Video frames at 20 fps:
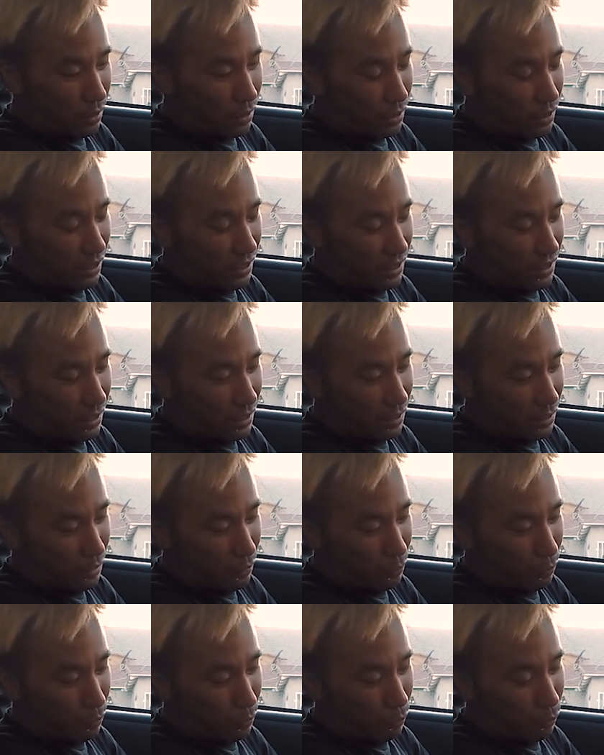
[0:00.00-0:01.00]
The
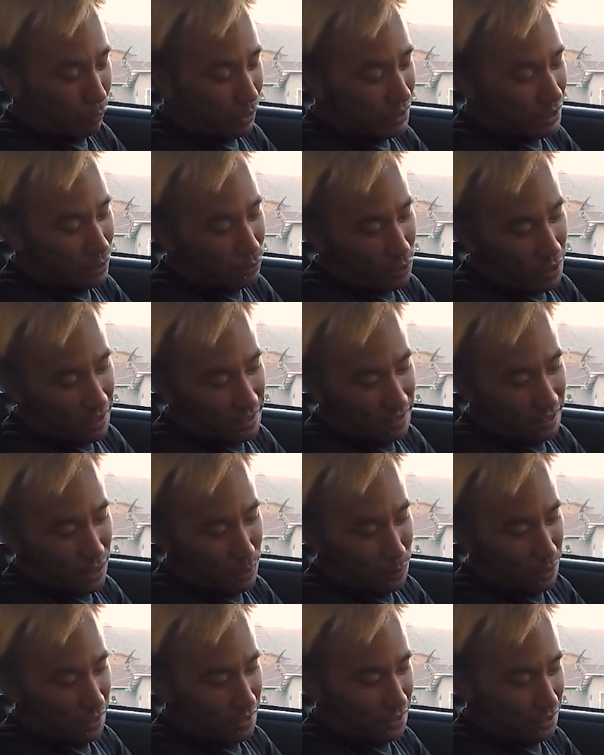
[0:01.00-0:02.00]
reason why a
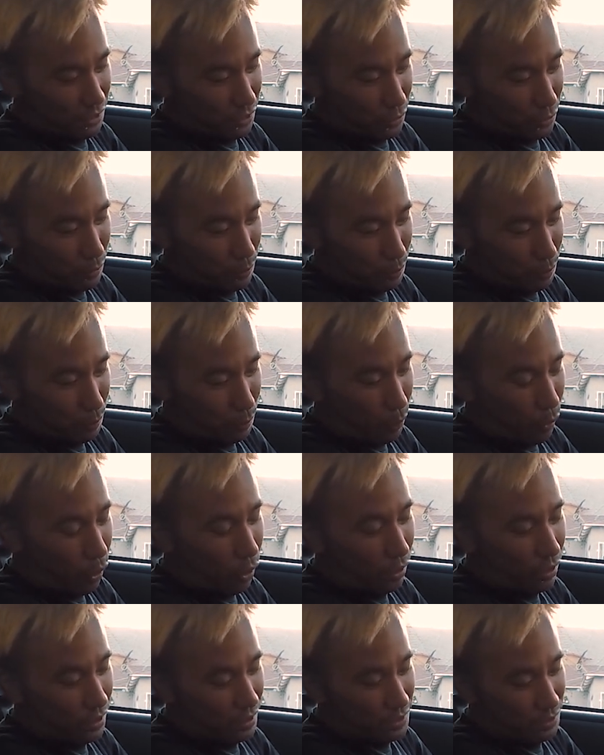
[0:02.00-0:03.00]
stabilizer
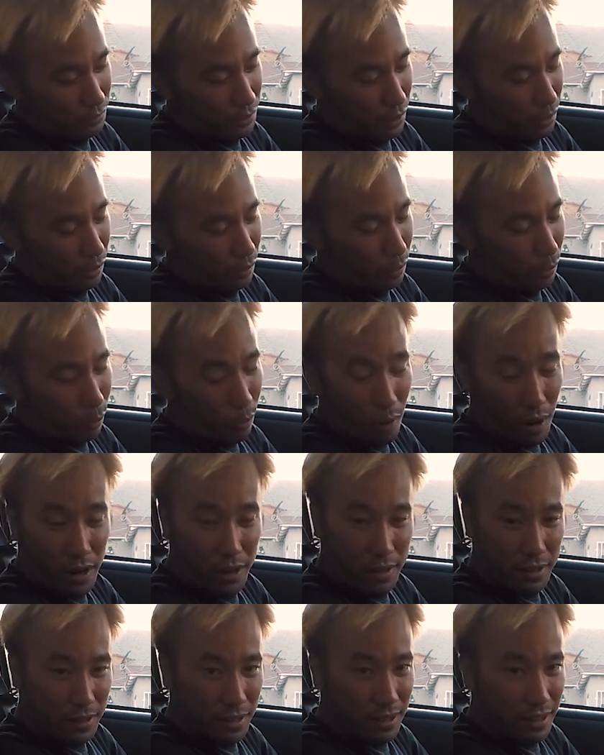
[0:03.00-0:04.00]
bar is
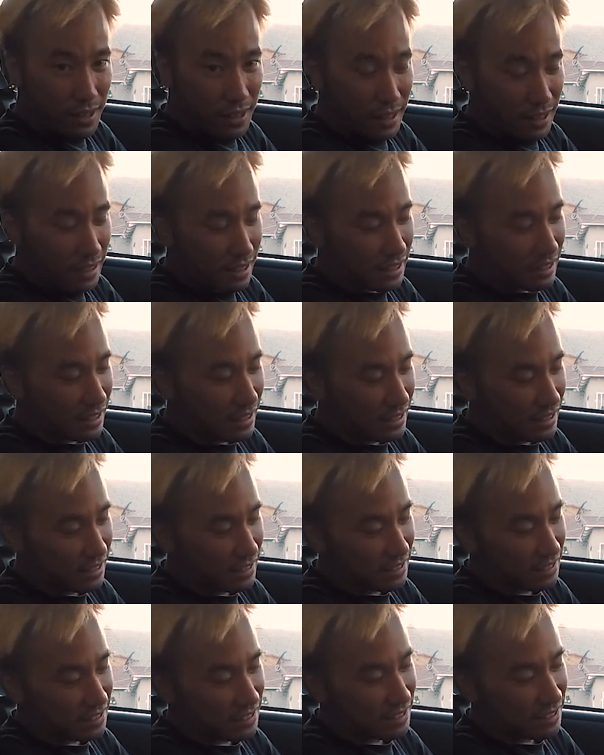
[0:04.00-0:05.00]
required
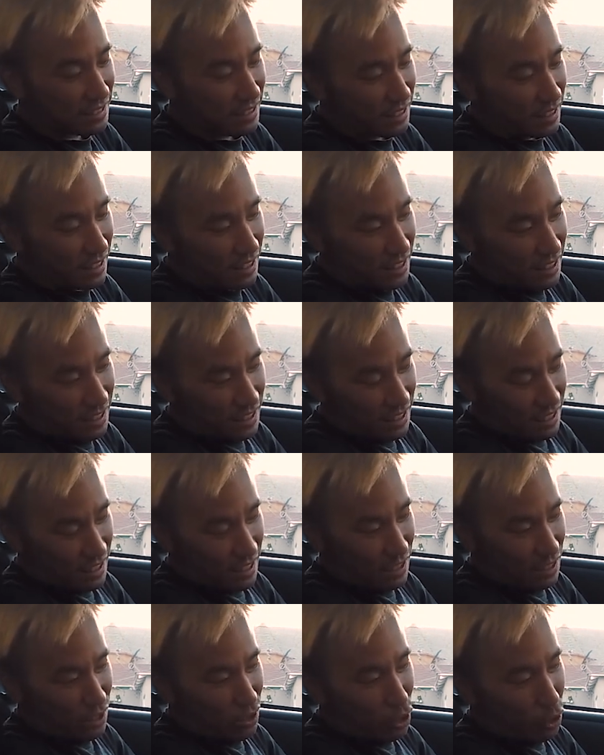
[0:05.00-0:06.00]
is
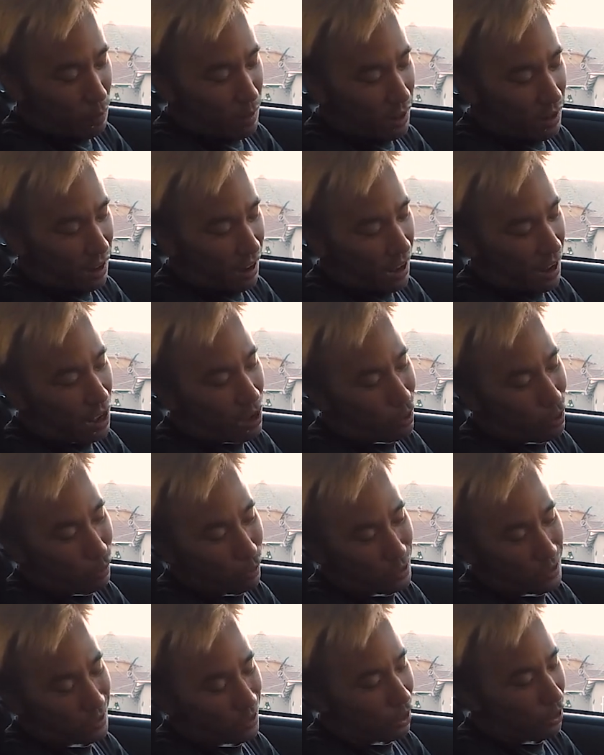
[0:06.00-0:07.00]
no matter
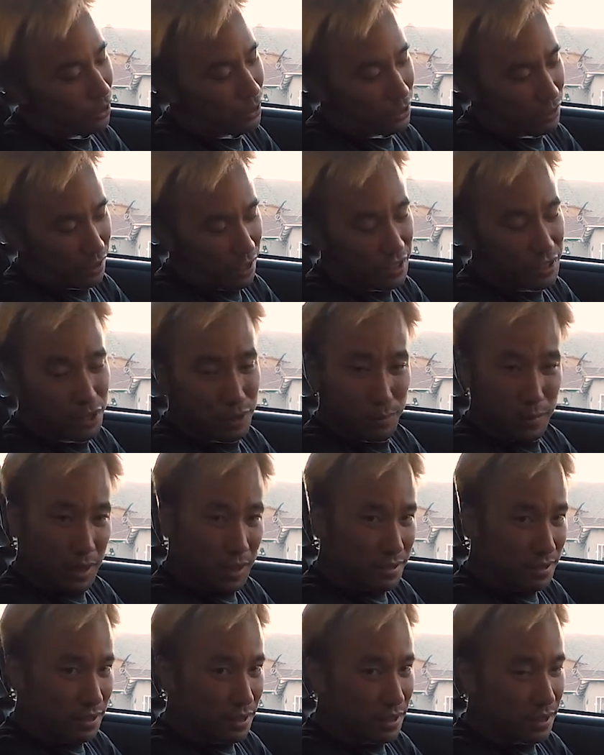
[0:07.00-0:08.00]
how solid your engine
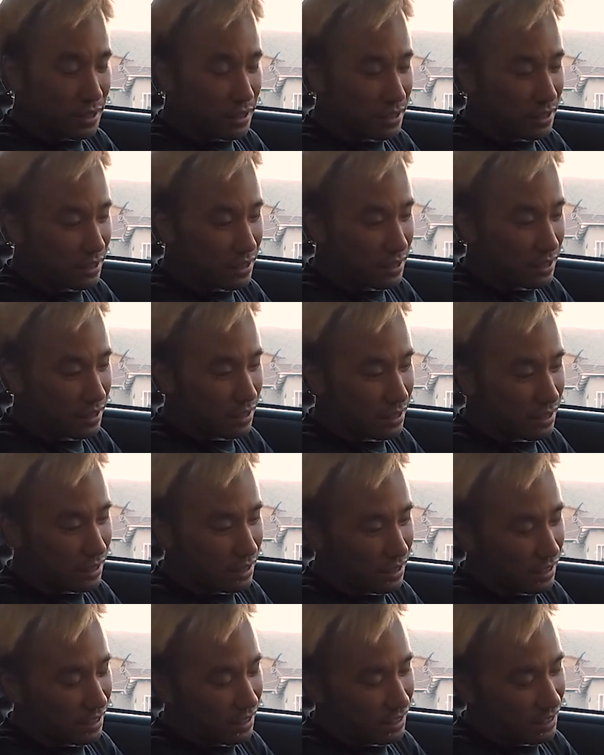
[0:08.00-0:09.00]
mounts are,
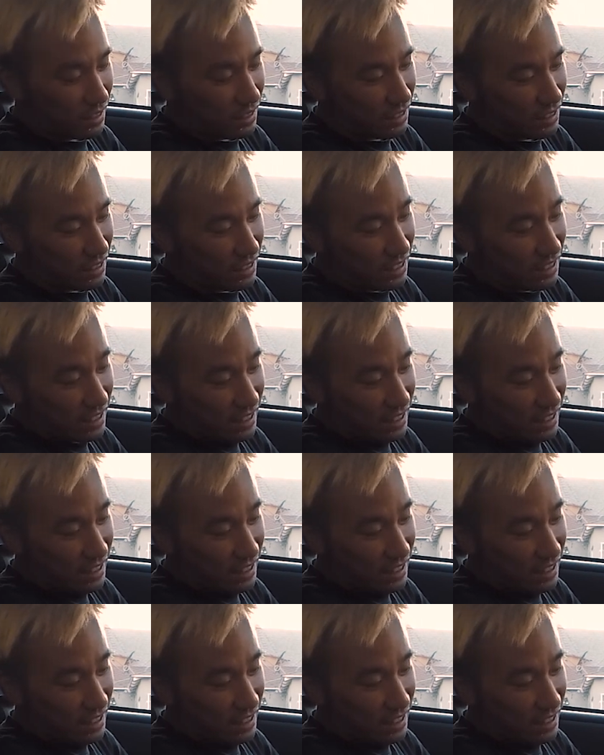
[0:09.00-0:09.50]
the